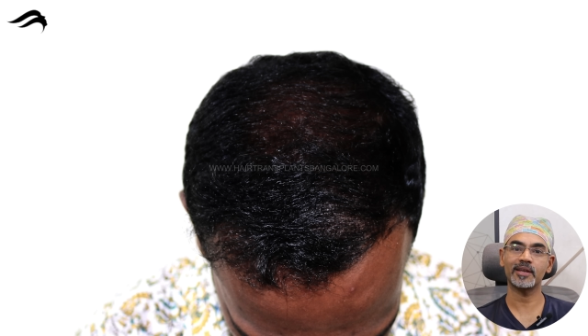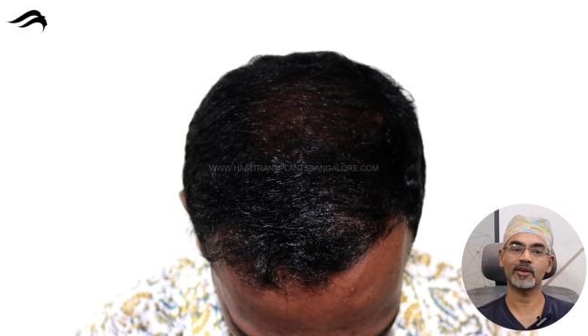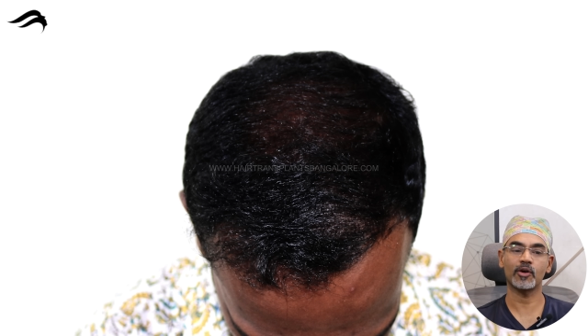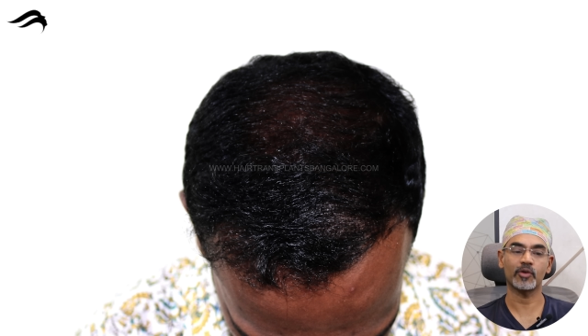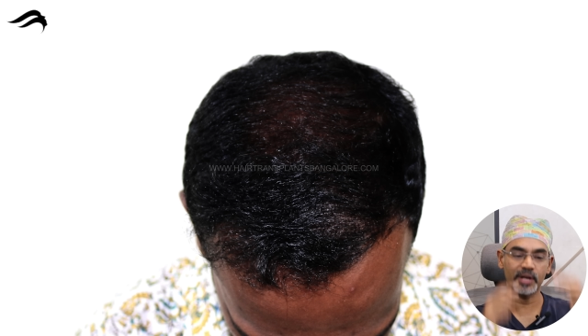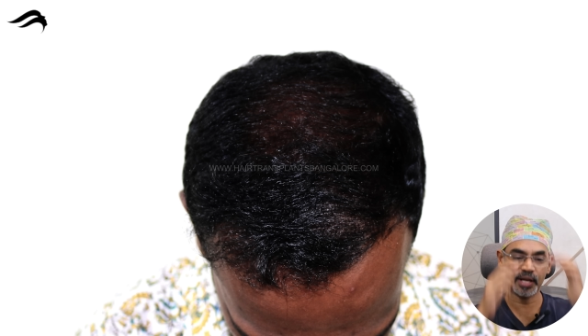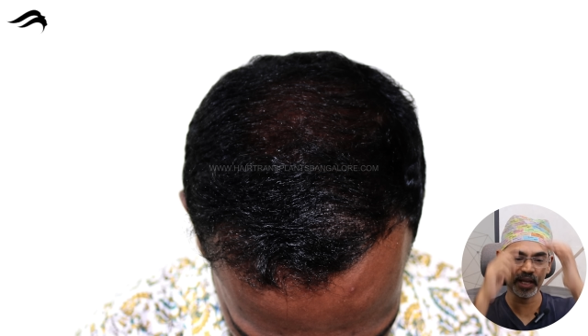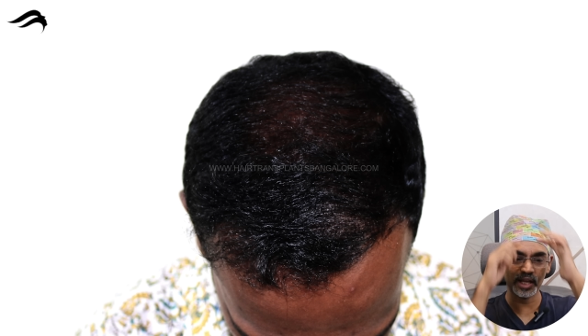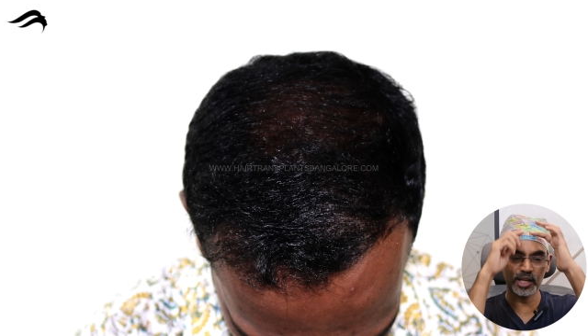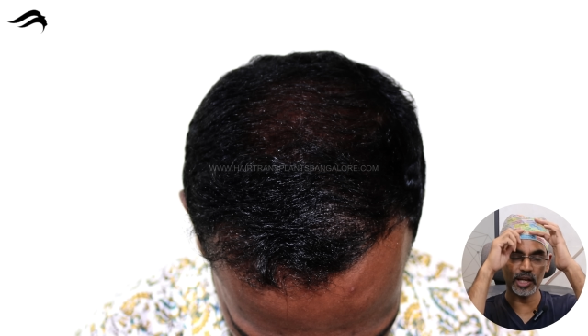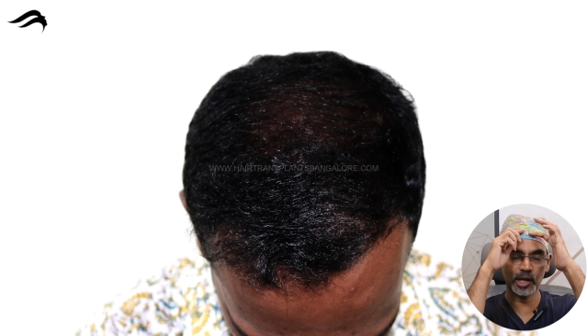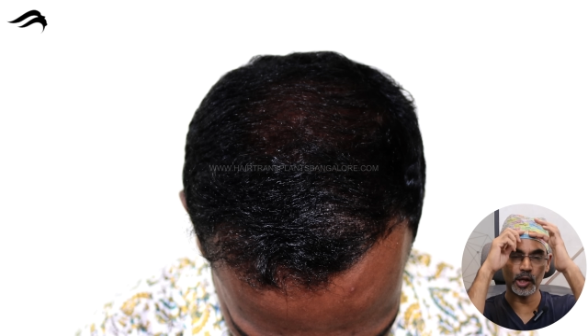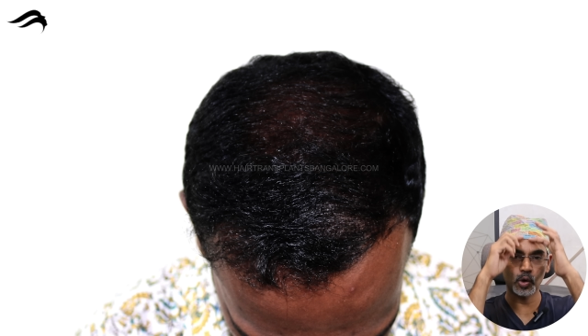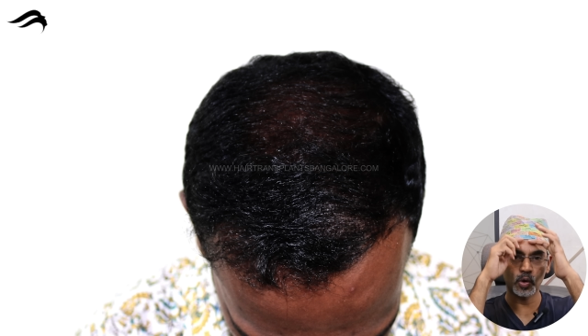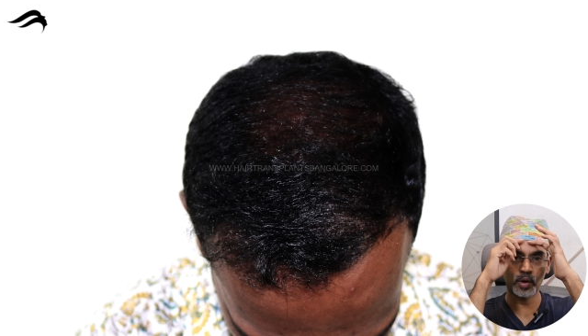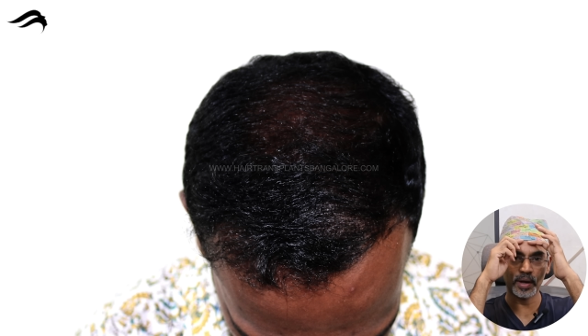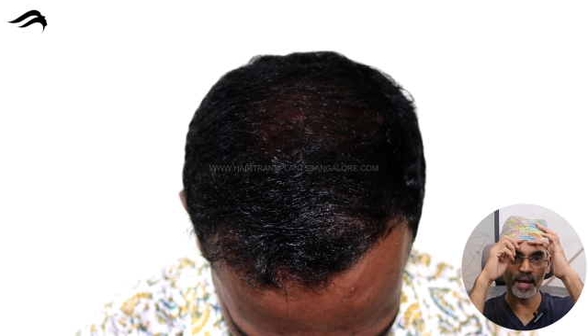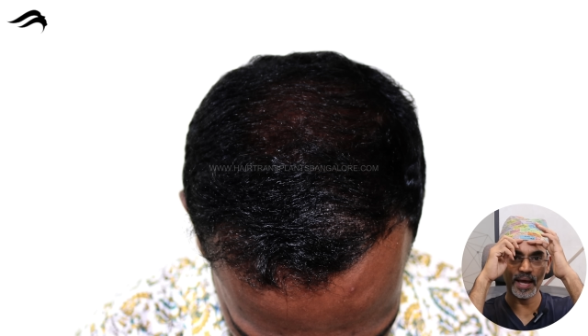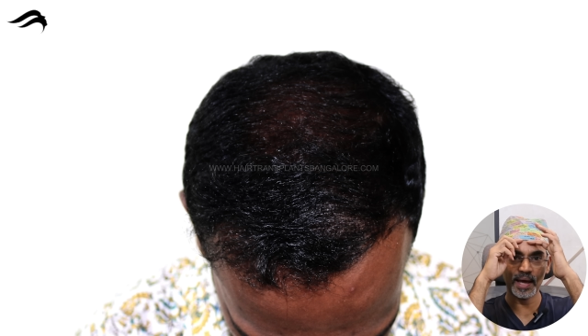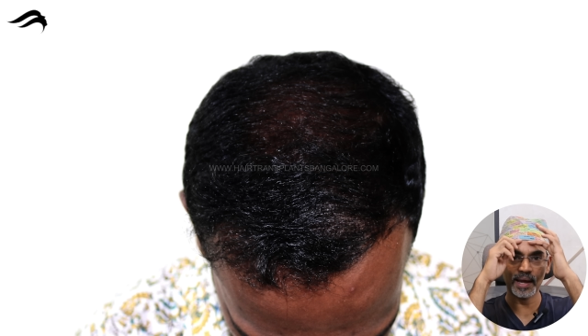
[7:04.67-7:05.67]
you have taken a
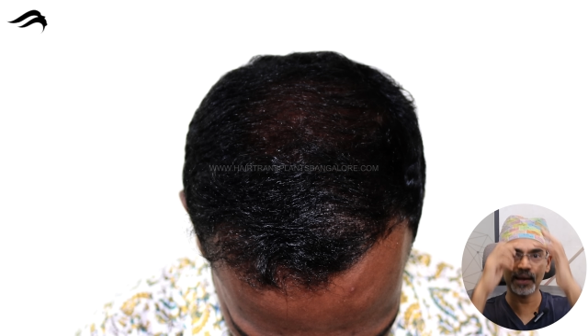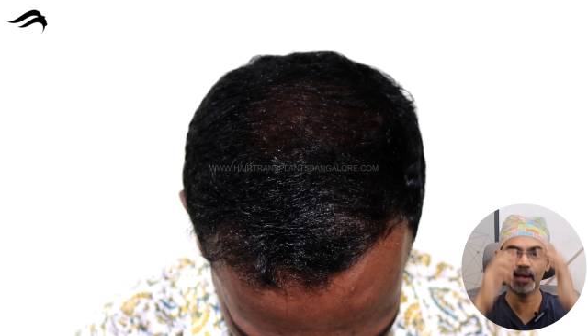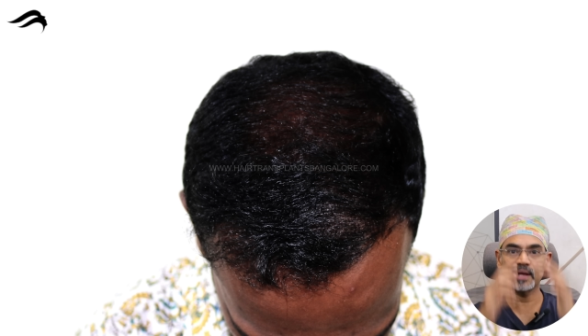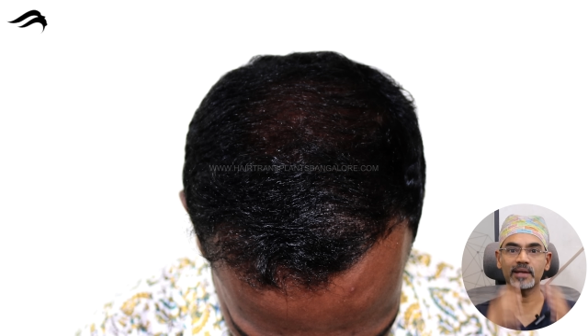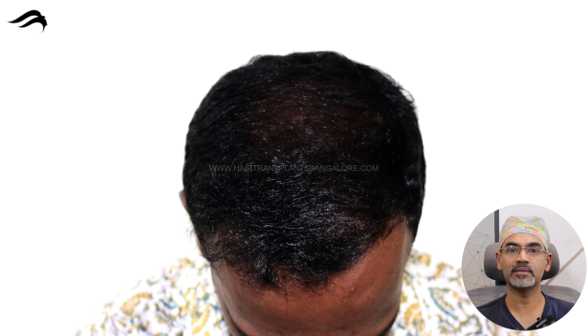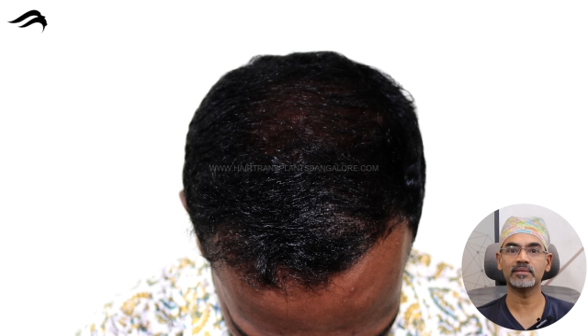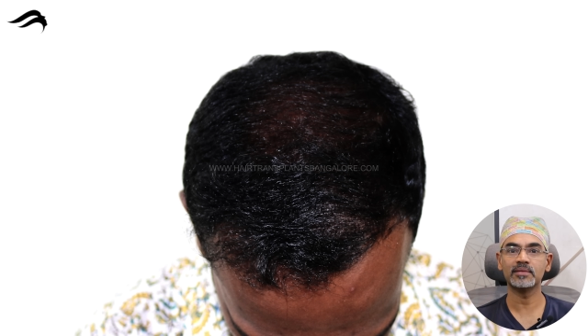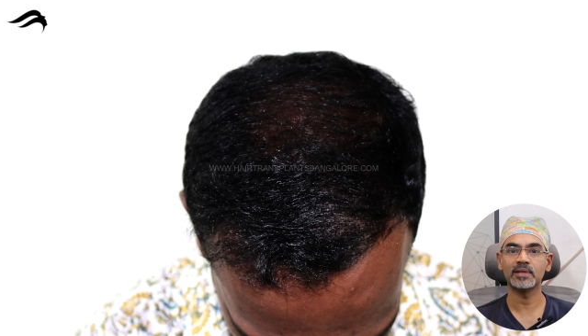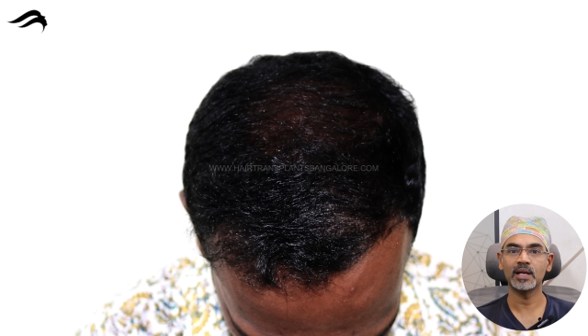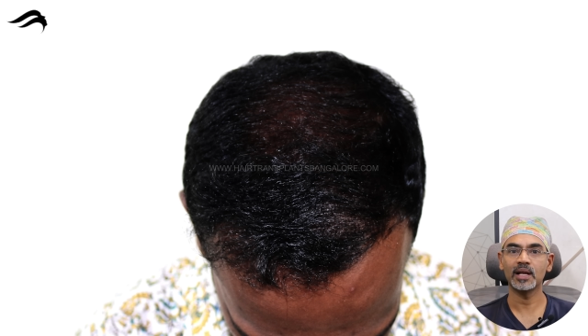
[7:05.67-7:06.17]
lower hairline,